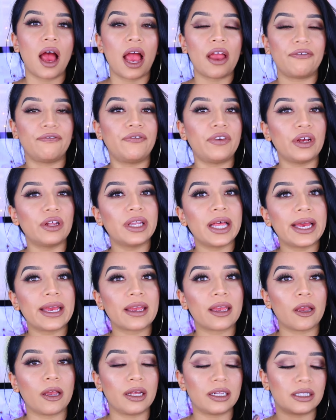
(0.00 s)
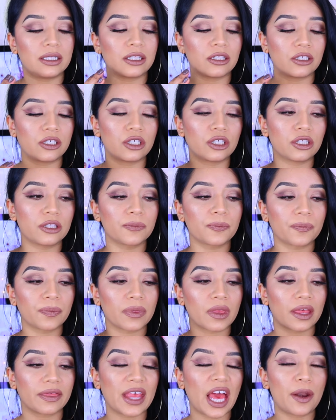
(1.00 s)
I feel like it's just
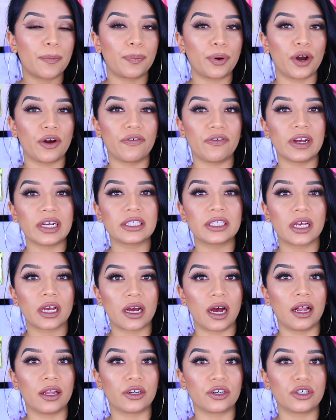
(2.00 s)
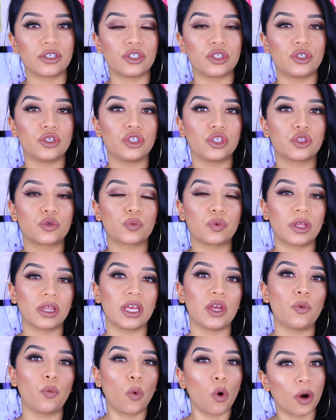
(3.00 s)
that perfect color to just
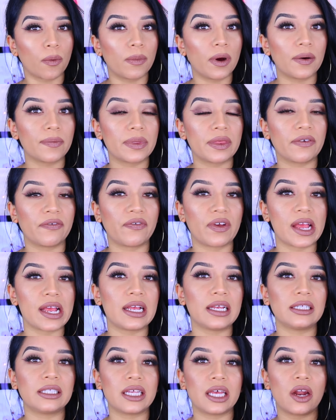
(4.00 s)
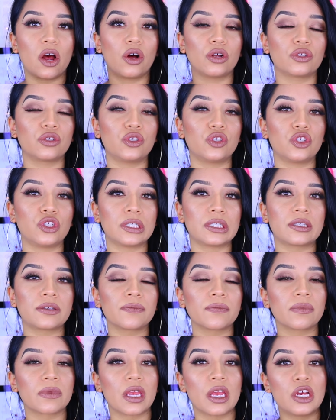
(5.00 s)
really warm up the face and also
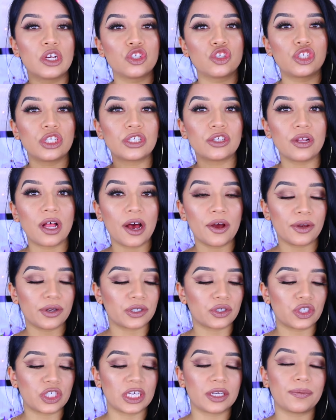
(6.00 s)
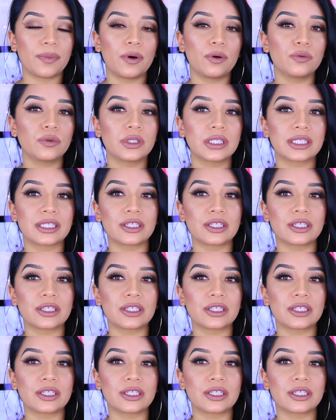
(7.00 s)
just chisel out your cheekbones.